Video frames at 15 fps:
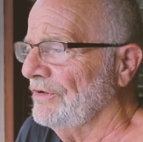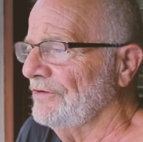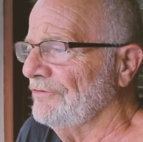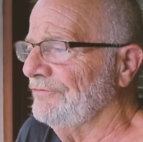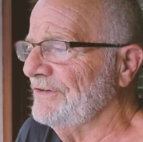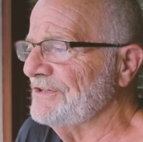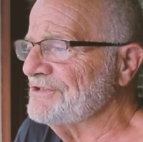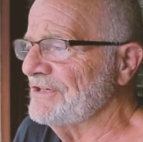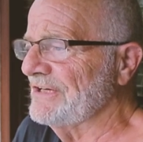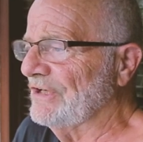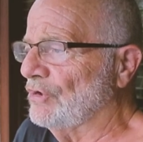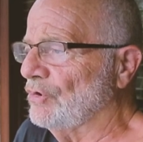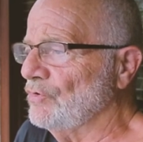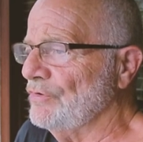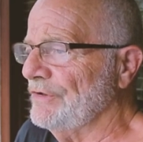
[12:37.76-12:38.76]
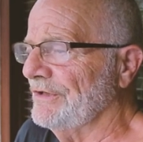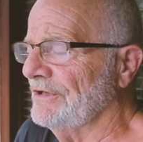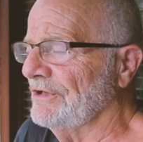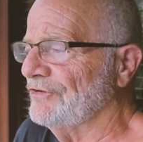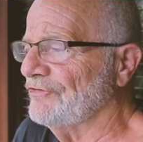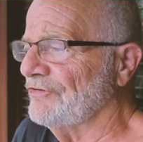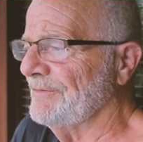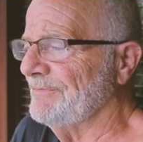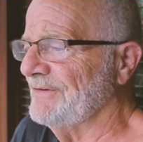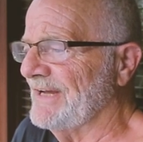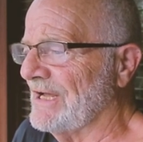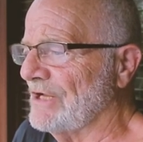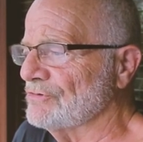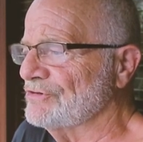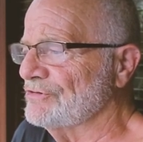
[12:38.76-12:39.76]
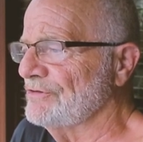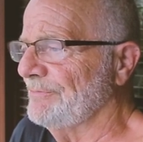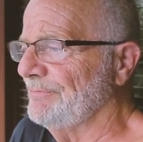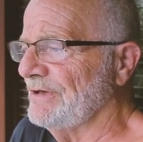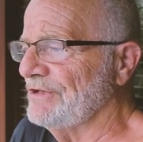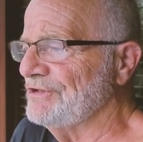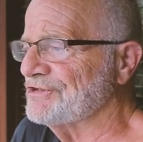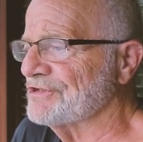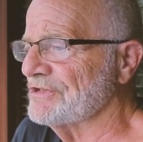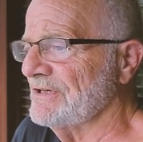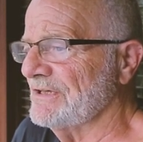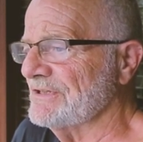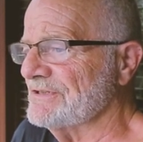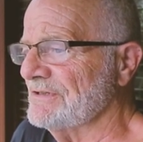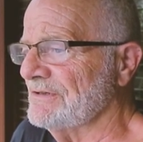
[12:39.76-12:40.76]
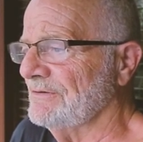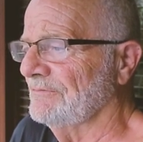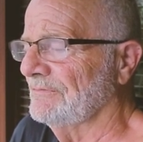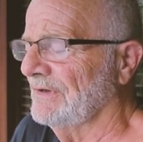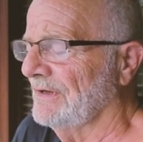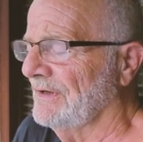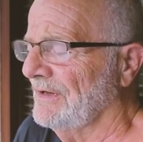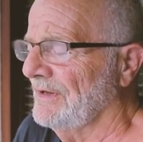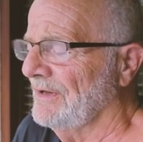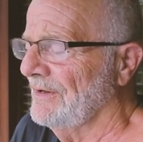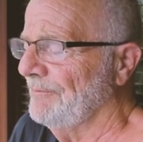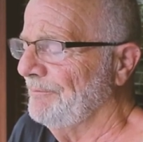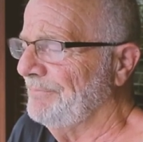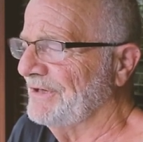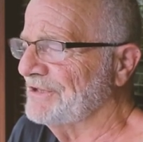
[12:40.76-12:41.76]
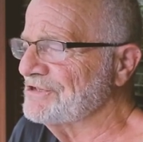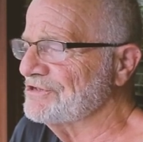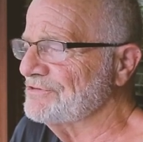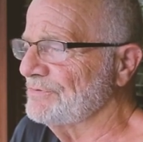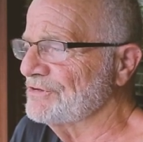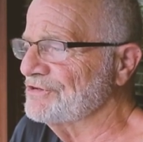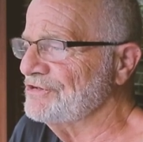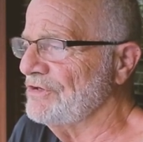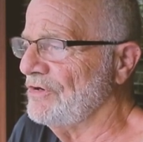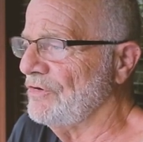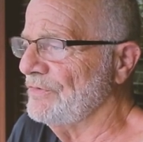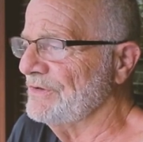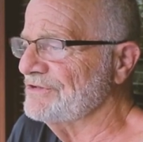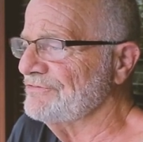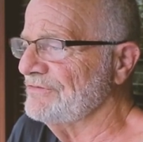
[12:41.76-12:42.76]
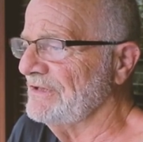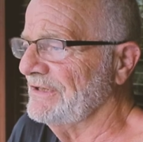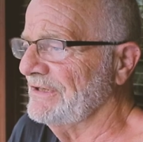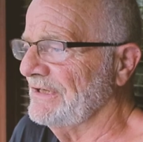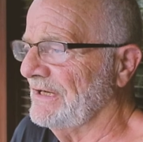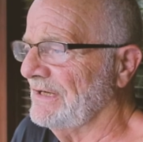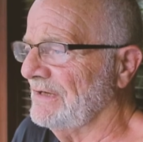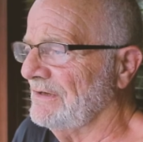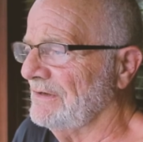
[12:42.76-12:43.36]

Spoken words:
the visit, including the trip down to the beach, and as the pictures will show, it's really